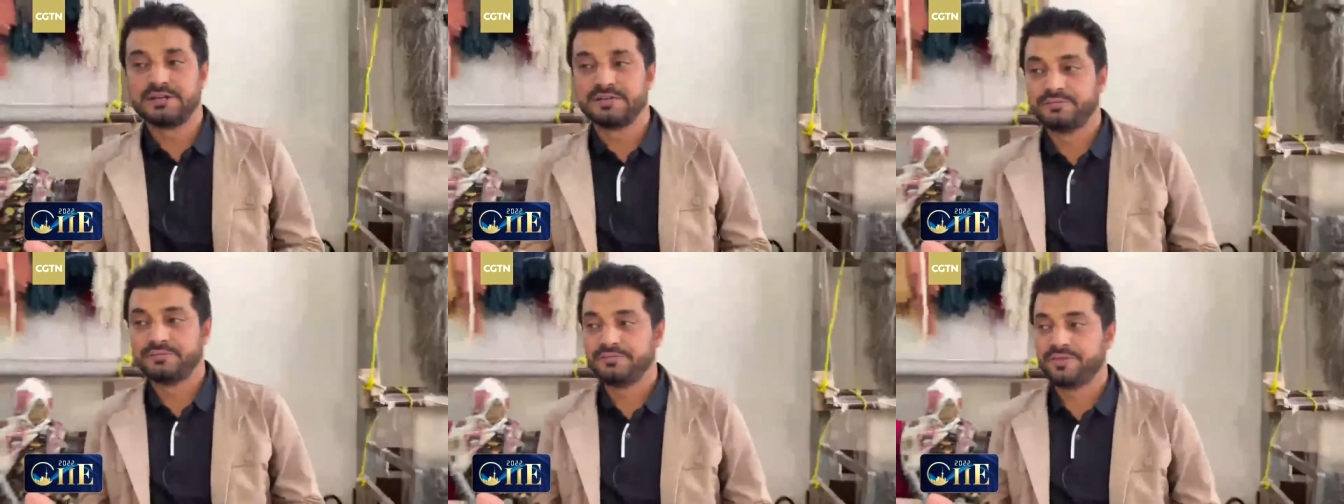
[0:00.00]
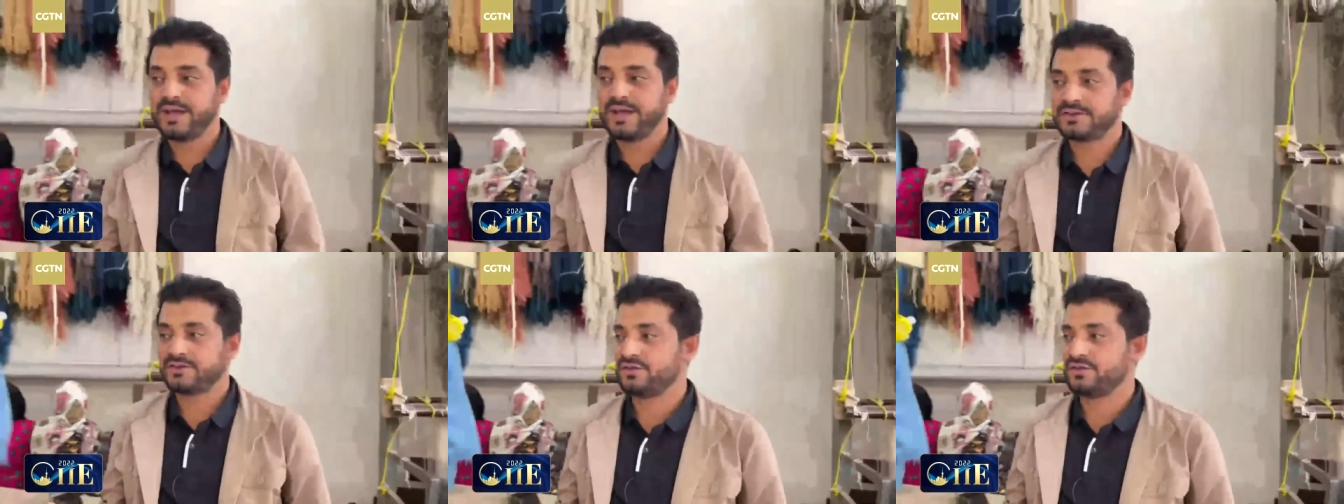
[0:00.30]

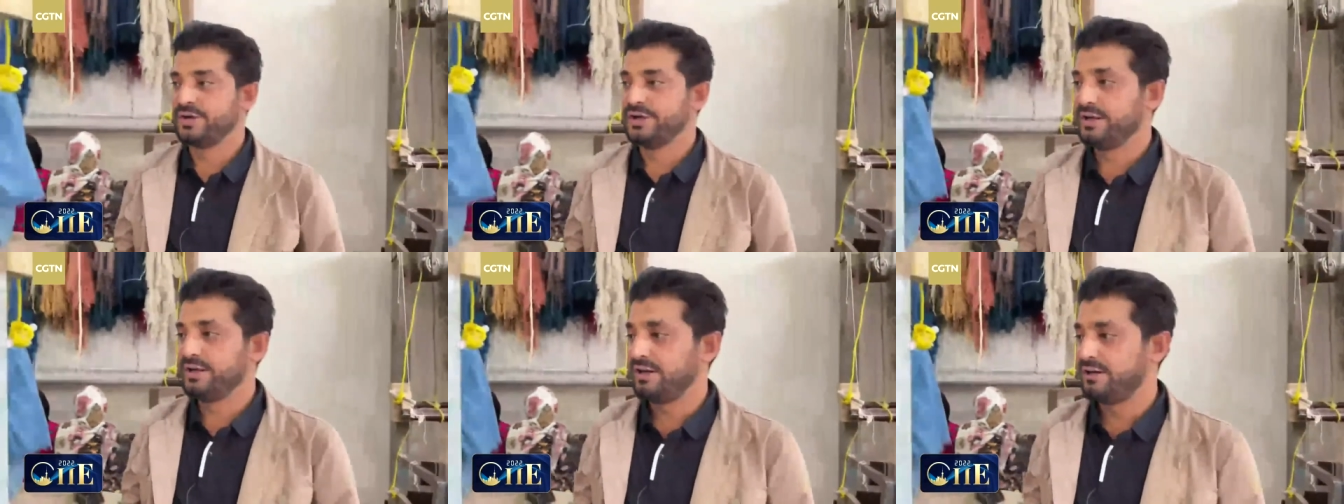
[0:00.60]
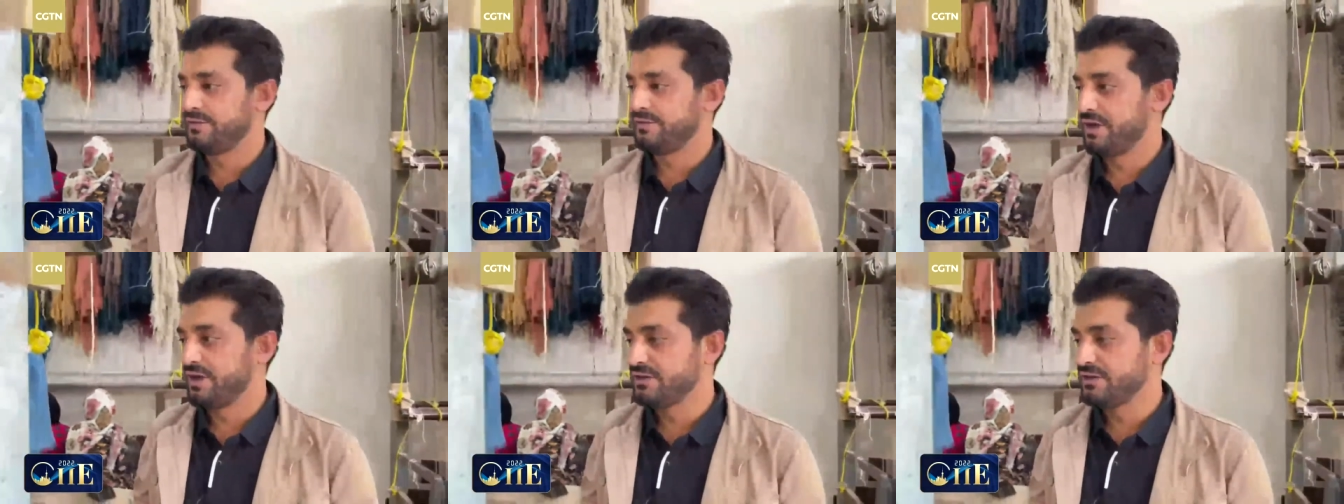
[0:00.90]
factory in
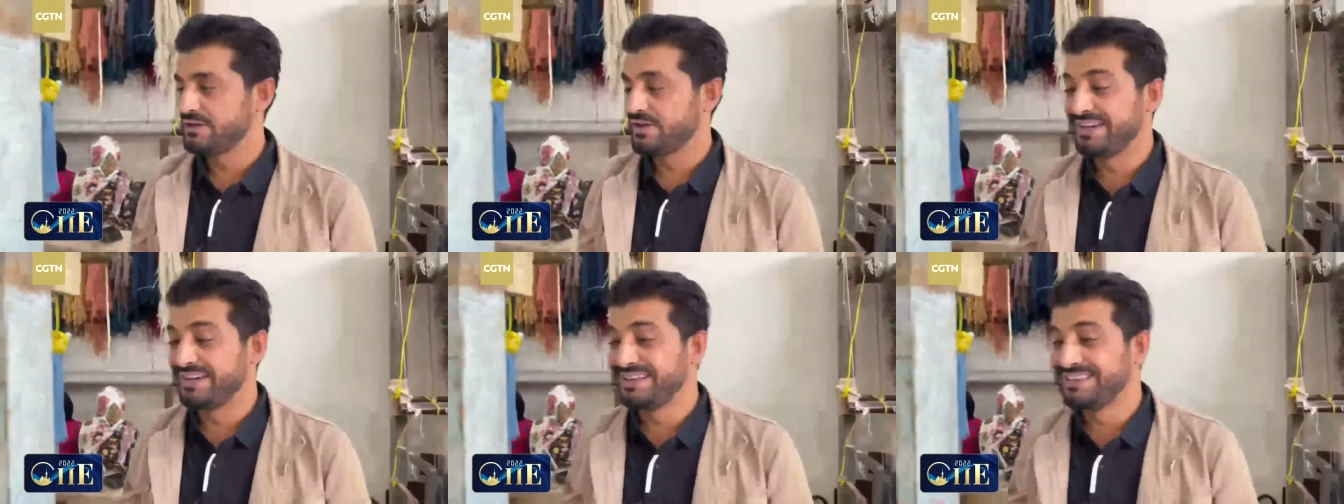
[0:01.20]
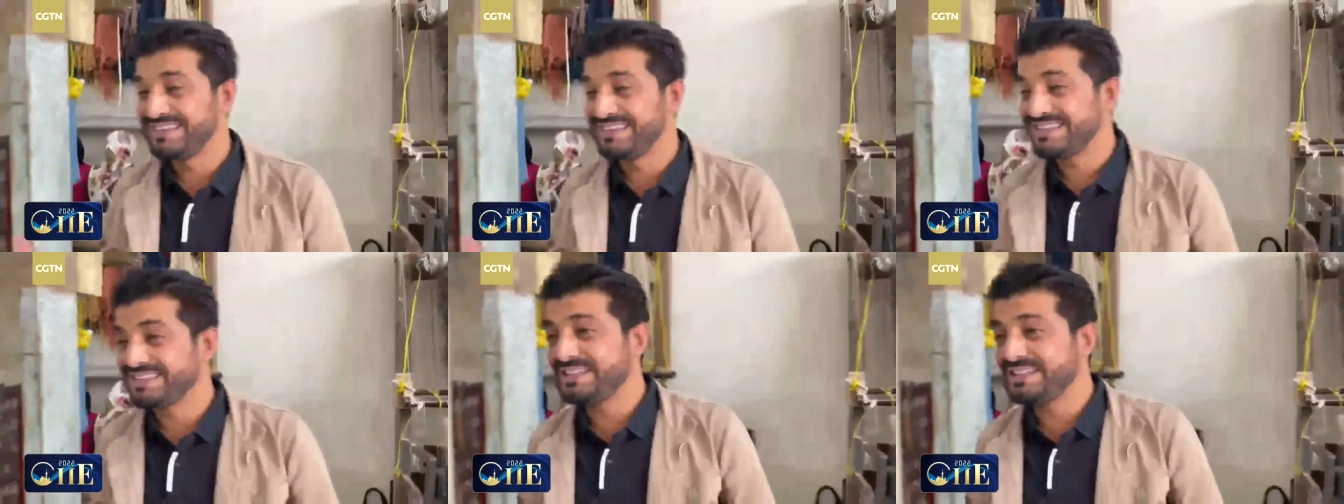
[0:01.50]
Afghanistan
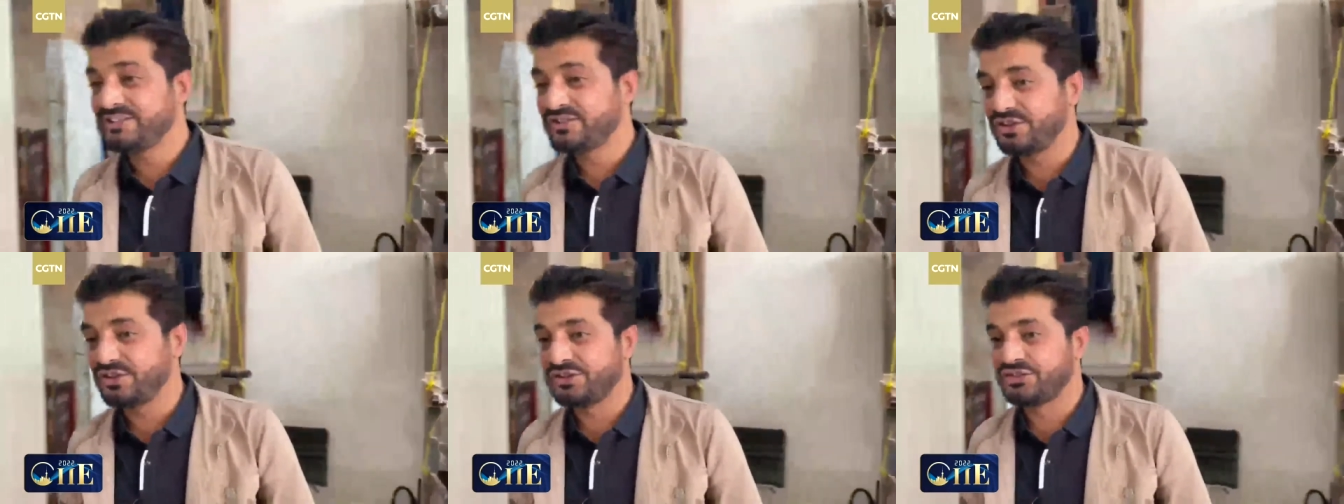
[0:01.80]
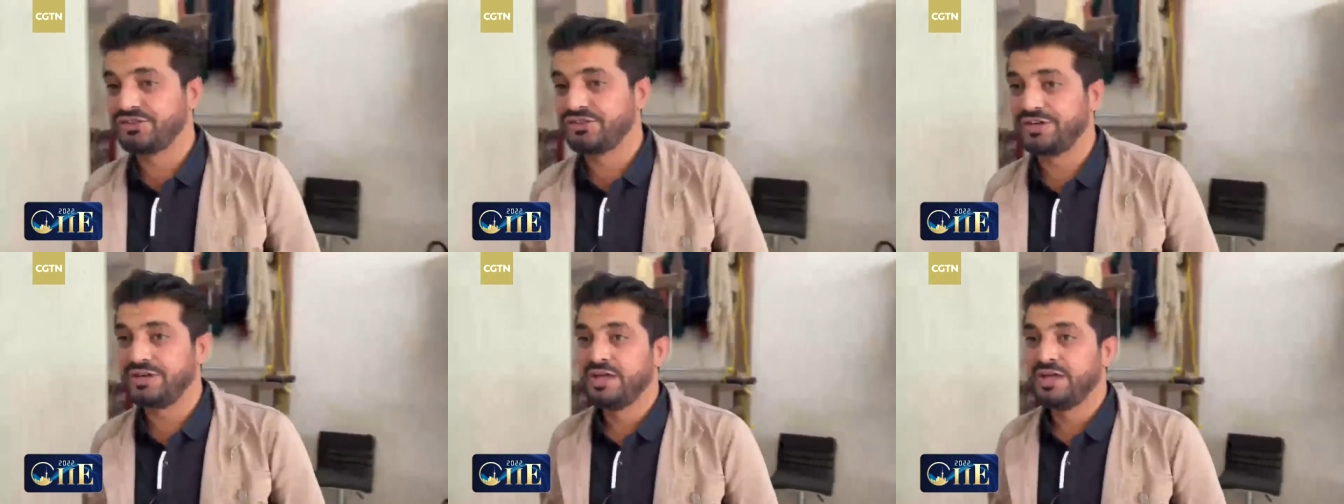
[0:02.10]
in this
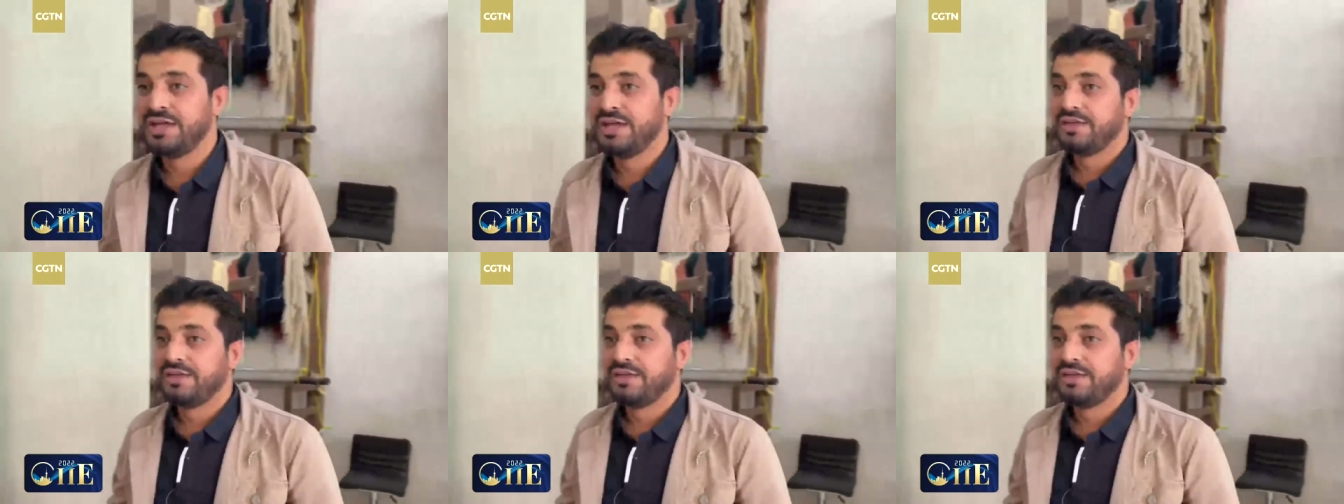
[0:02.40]
industry,